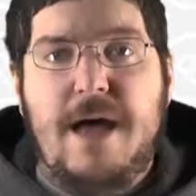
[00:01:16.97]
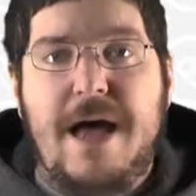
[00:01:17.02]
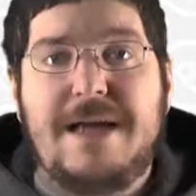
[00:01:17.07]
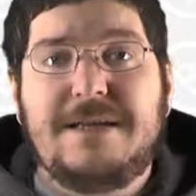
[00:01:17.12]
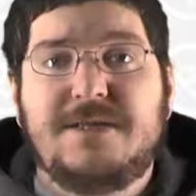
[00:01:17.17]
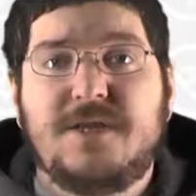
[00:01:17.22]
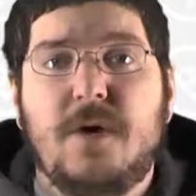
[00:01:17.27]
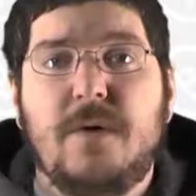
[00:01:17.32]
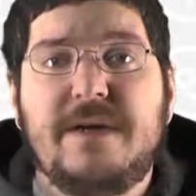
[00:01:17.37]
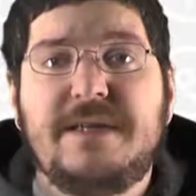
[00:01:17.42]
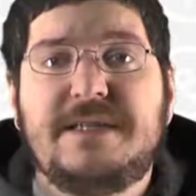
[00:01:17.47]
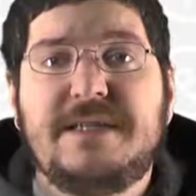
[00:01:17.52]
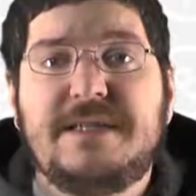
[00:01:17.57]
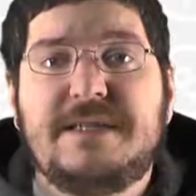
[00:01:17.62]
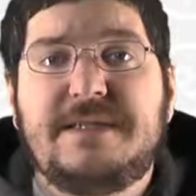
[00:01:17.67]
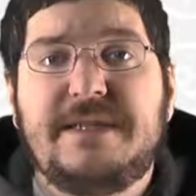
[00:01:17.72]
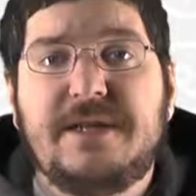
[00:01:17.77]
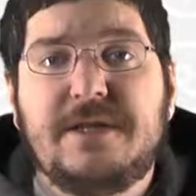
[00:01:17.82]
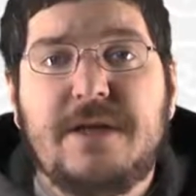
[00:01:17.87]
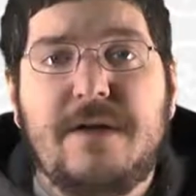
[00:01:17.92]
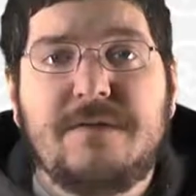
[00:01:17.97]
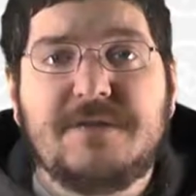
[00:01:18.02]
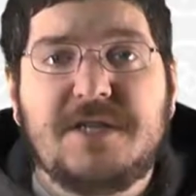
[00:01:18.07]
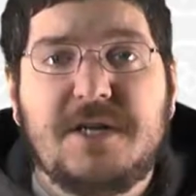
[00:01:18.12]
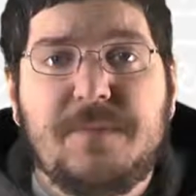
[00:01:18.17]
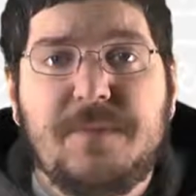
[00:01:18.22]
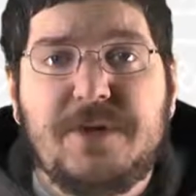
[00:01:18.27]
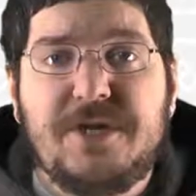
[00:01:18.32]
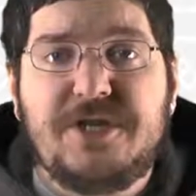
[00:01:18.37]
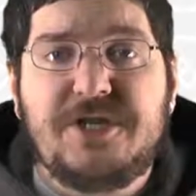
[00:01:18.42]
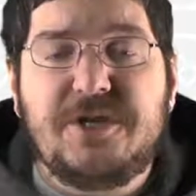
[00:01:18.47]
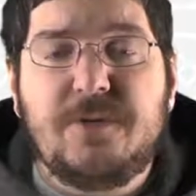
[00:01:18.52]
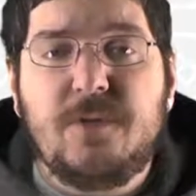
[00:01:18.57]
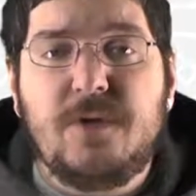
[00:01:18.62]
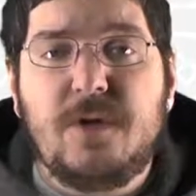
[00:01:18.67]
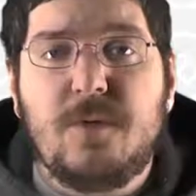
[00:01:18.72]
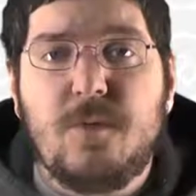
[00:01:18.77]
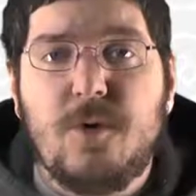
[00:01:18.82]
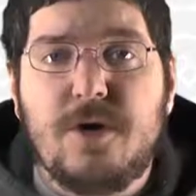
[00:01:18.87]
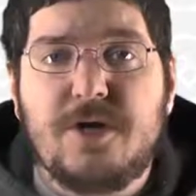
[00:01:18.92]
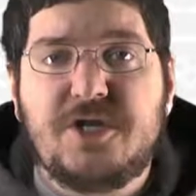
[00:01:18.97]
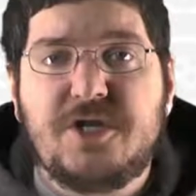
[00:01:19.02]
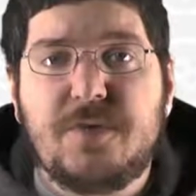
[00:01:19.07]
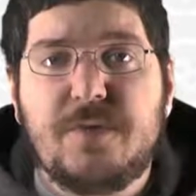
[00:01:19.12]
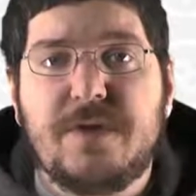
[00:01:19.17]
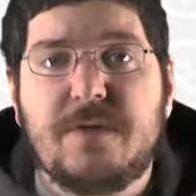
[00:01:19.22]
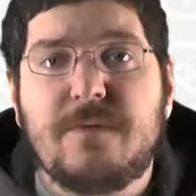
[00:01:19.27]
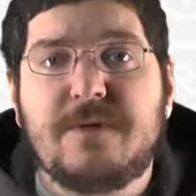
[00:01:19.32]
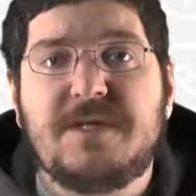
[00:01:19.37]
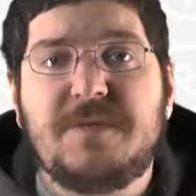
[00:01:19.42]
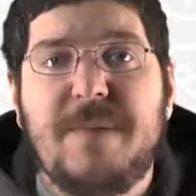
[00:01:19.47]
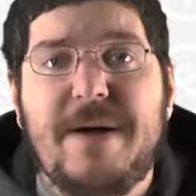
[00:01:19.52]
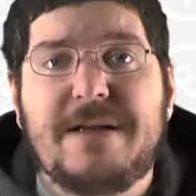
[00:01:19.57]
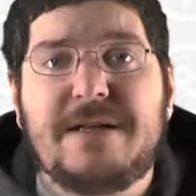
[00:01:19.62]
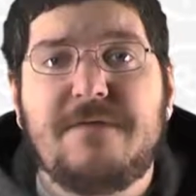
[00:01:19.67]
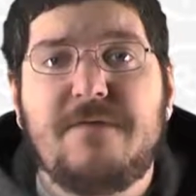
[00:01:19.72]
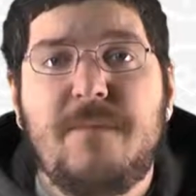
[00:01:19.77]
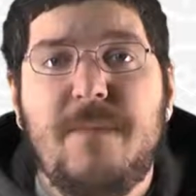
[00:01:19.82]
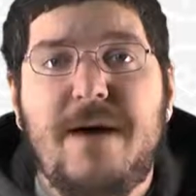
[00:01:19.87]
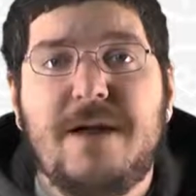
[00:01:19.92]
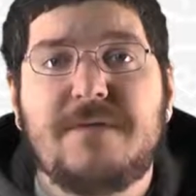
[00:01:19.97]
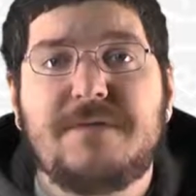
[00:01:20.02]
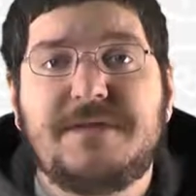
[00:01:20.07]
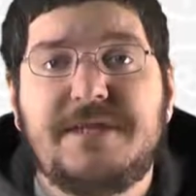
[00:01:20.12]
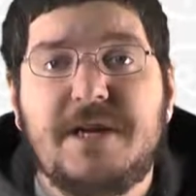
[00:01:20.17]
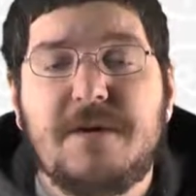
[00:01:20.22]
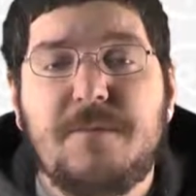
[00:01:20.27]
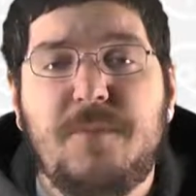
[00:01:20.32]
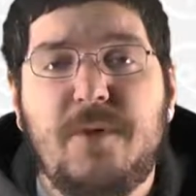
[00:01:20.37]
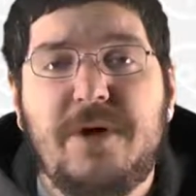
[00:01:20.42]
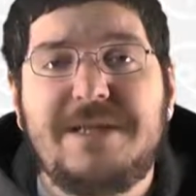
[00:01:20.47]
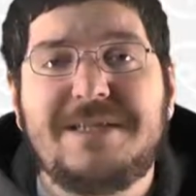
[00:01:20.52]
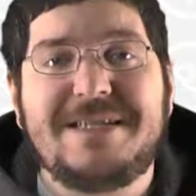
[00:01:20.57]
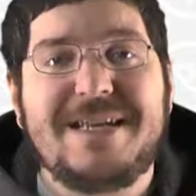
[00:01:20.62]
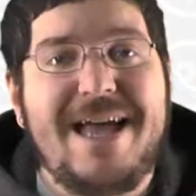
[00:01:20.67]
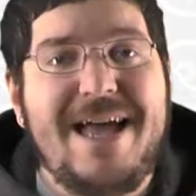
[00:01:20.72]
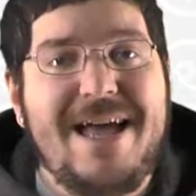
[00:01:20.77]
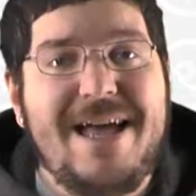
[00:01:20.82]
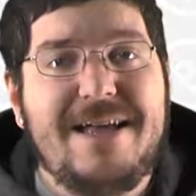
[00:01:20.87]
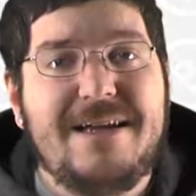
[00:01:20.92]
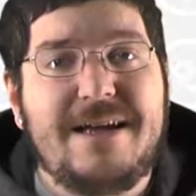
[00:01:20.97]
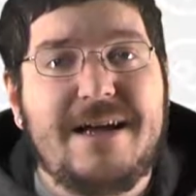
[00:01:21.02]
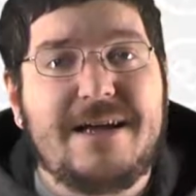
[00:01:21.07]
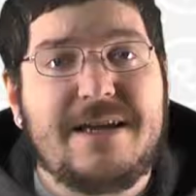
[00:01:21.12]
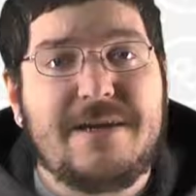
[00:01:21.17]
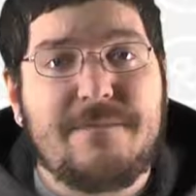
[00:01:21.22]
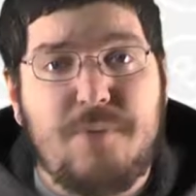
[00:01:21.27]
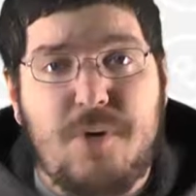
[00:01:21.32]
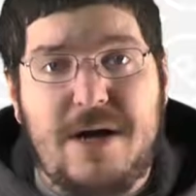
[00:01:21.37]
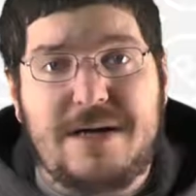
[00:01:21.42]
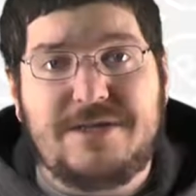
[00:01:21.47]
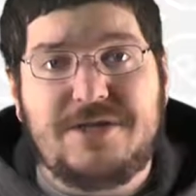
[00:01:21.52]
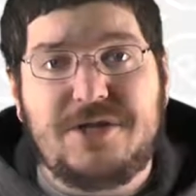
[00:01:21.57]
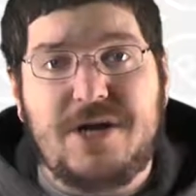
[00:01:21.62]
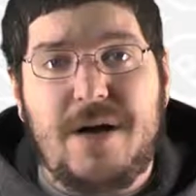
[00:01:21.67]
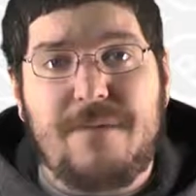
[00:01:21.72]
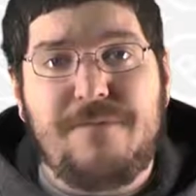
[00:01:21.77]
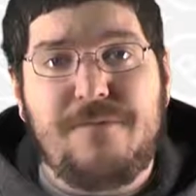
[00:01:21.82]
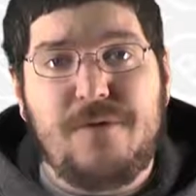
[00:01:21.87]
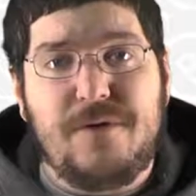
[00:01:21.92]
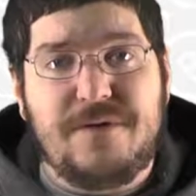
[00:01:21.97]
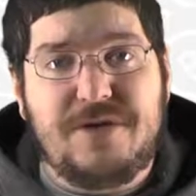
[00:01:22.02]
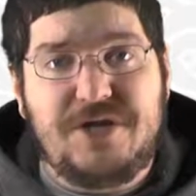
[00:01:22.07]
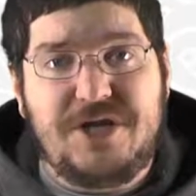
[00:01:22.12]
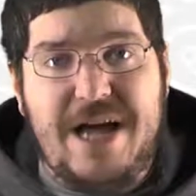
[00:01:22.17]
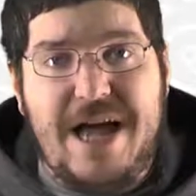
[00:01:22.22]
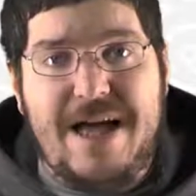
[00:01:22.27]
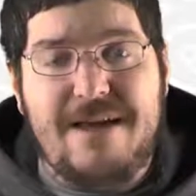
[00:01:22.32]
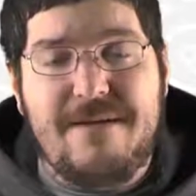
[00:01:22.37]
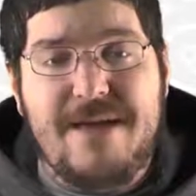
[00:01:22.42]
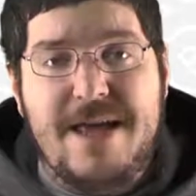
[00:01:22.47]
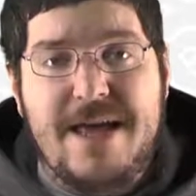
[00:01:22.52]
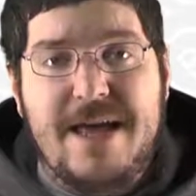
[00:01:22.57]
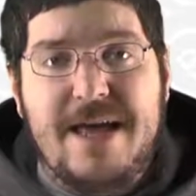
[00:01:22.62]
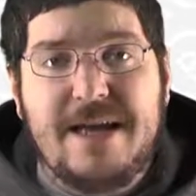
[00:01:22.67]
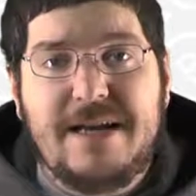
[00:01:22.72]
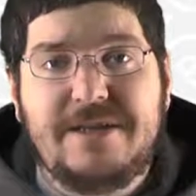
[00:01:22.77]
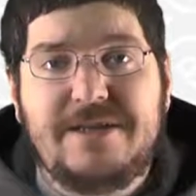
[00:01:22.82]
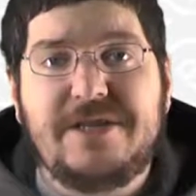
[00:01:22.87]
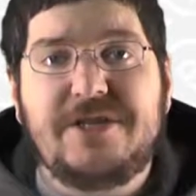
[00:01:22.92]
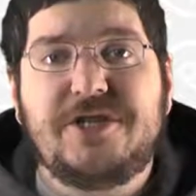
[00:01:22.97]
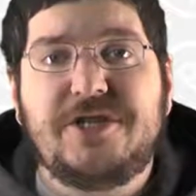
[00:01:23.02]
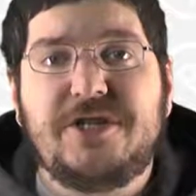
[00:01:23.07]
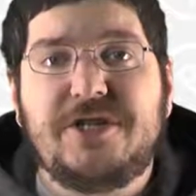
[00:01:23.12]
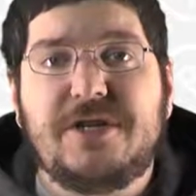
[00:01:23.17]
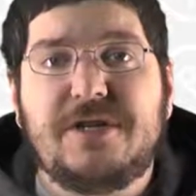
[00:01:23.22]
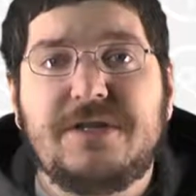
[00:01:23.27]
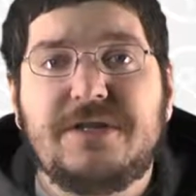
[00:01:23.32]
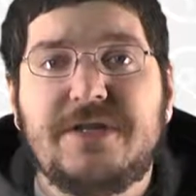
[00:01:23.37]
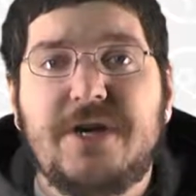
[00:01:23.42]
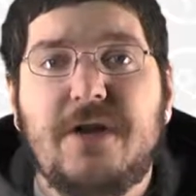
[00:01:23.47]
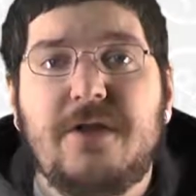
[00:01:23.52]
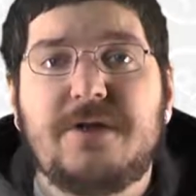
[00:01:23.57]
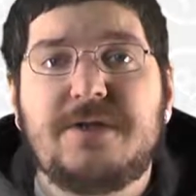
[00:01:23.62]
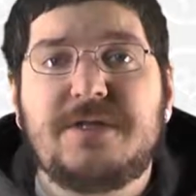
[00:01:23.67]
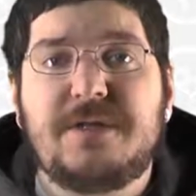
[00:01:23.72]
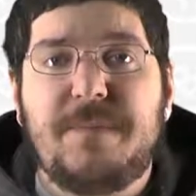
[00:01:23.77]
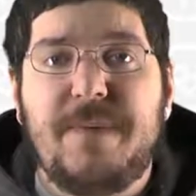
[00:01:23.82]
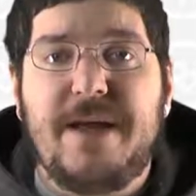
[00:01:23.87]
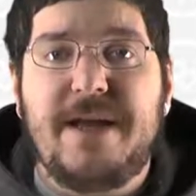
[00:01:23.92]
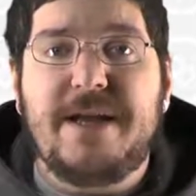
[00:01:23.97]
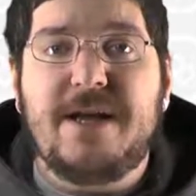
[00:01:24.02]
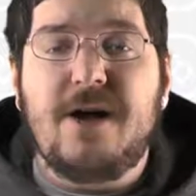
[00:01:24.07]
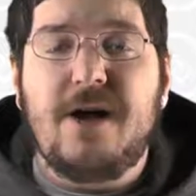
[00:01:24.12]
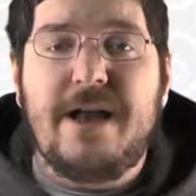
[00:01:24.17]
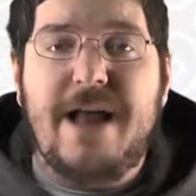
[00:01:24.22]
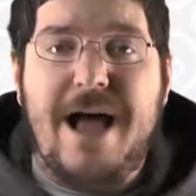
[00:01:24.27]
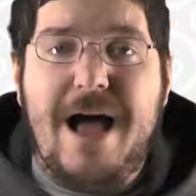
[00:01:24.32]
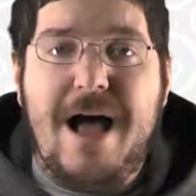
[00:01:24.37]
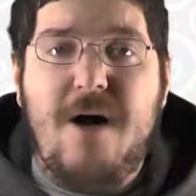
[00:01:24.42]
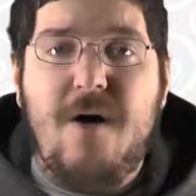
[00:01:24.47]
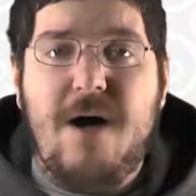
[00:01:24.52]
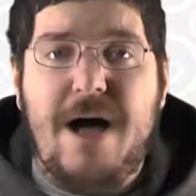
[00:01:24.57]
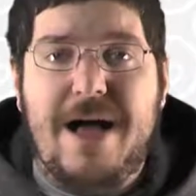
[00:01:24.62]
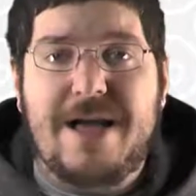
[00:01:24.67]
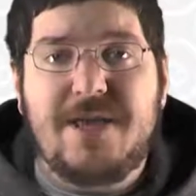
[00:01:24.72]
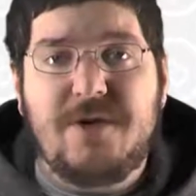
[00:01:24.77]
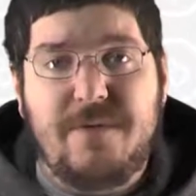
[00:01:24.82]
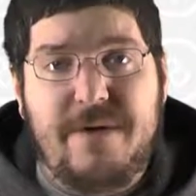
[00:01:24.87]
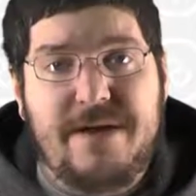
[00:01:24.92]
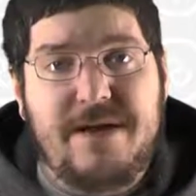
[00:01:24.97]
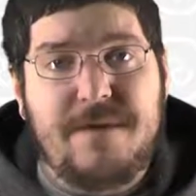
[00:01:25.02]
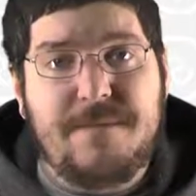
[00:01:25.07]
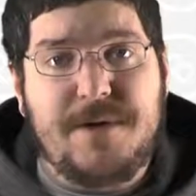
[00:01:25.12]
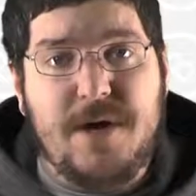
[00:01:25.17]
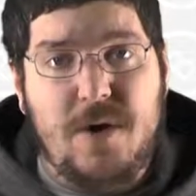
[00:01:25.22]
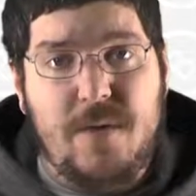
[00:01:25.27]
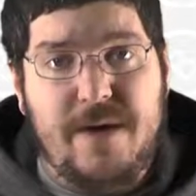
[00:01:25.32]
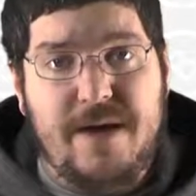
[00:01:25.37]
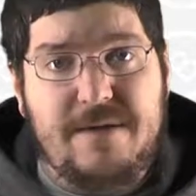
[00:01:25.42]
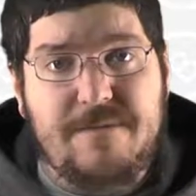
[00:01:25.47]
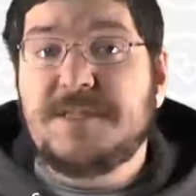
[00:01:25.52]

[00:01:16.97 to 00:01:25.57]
As always, these tiered levels of completion will award you with a respective amount of tier points and a prize drop for the chat, in addition to consolers depending on how high you end up going.